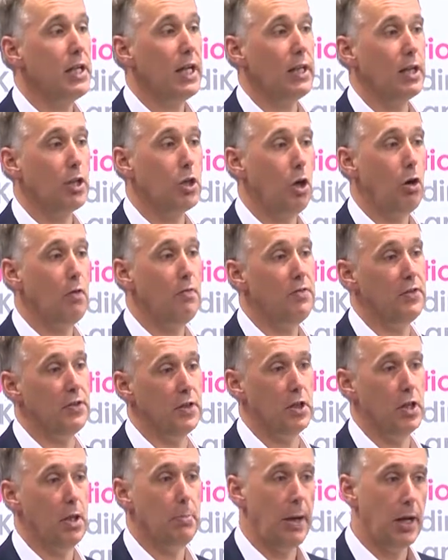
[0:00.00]
kind of
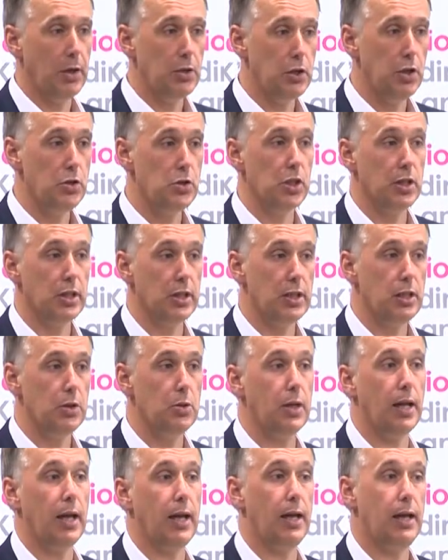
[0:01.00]
confident about using the
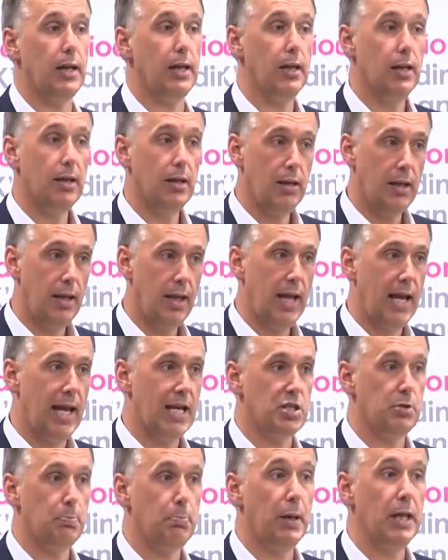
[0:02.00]
UK
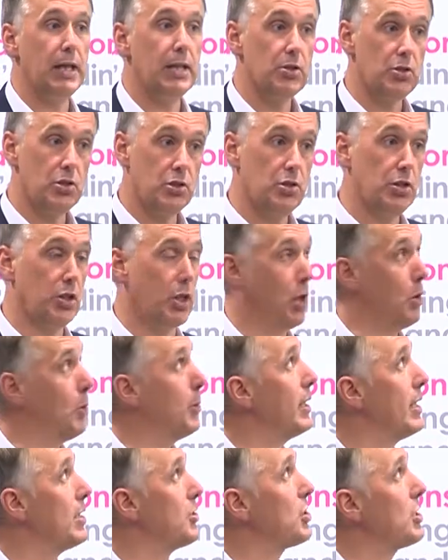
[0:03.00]
as a base to go
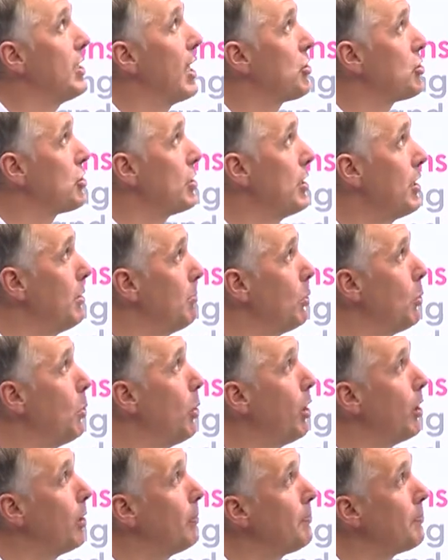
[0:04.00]
internationally, number
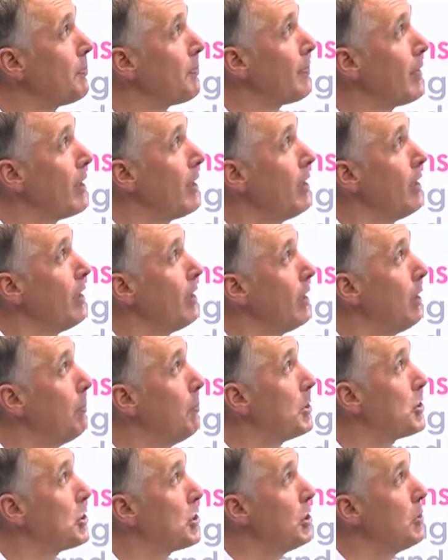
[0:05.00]
one.
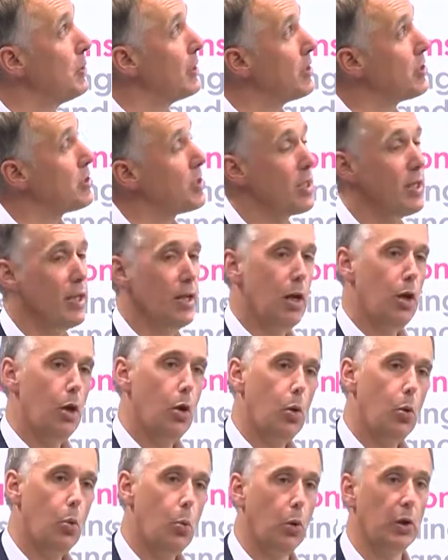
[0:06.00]
Number two is,
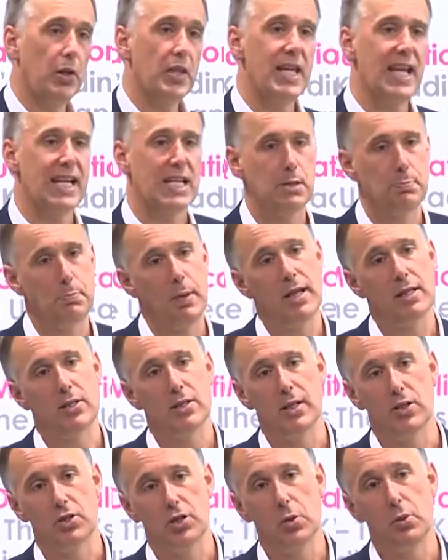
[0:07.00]
what are they
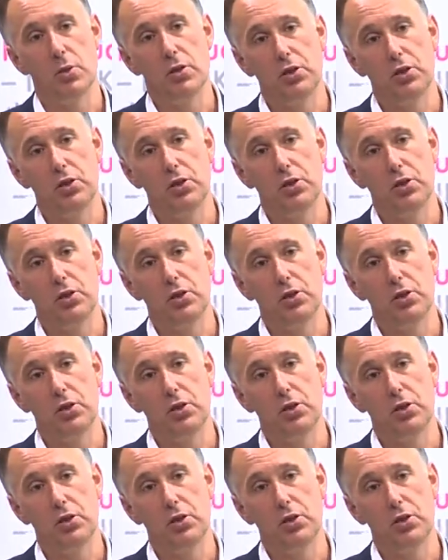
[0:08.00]
expecting? So in